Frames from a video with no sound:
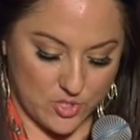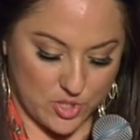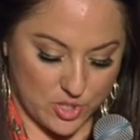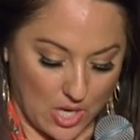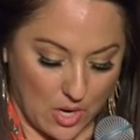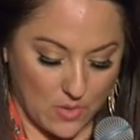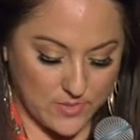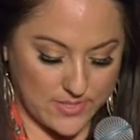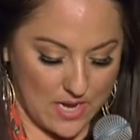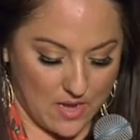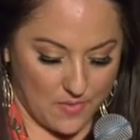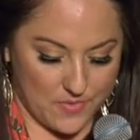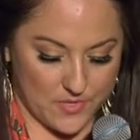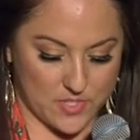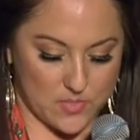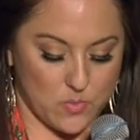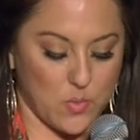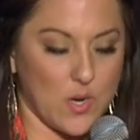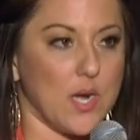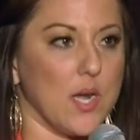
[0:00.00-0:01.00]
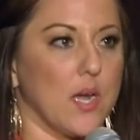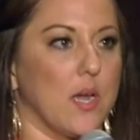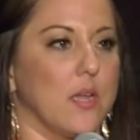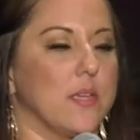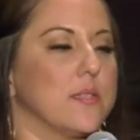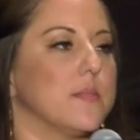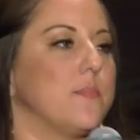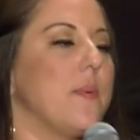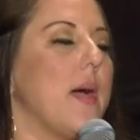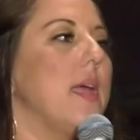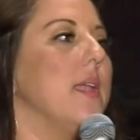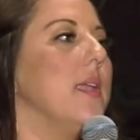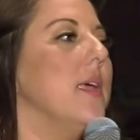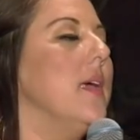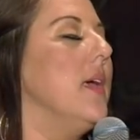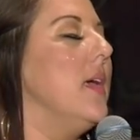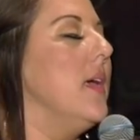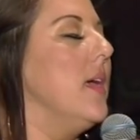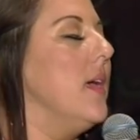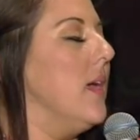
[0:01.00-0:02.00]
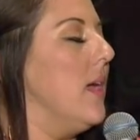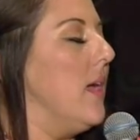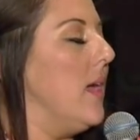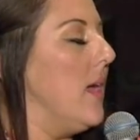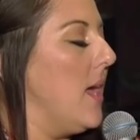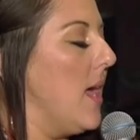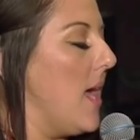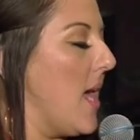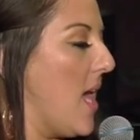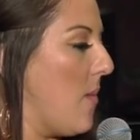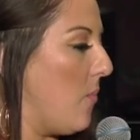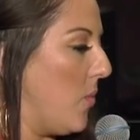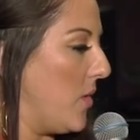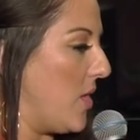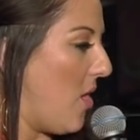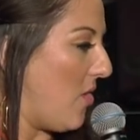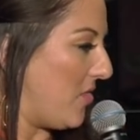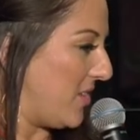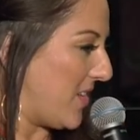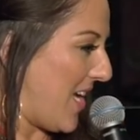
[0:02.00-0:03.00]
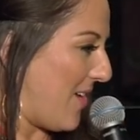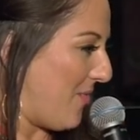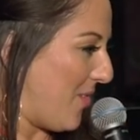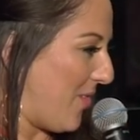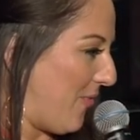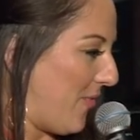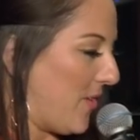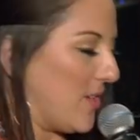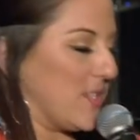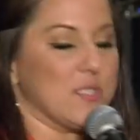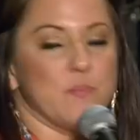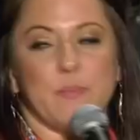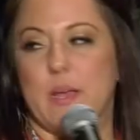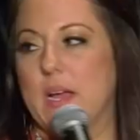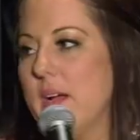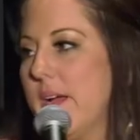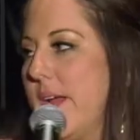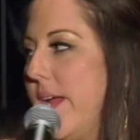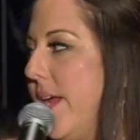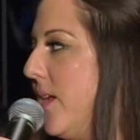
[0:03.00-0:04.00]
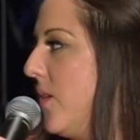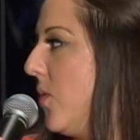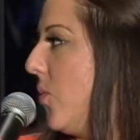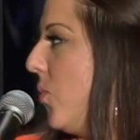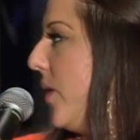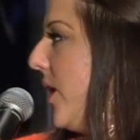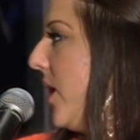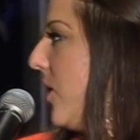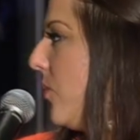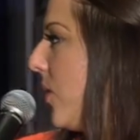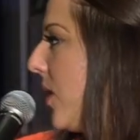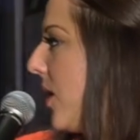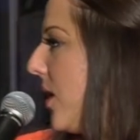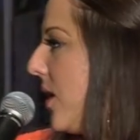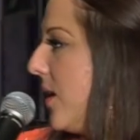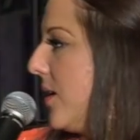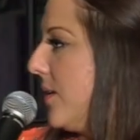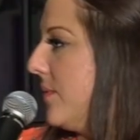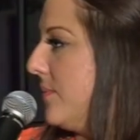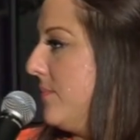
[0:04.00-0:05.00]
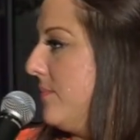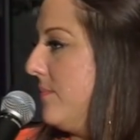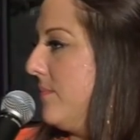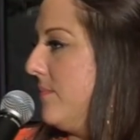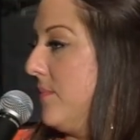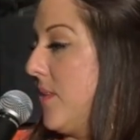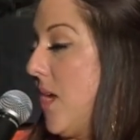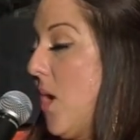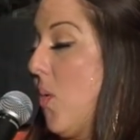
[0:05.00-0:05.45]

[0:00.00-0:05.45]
shows how this works. But um, when Jona and I were first married, we were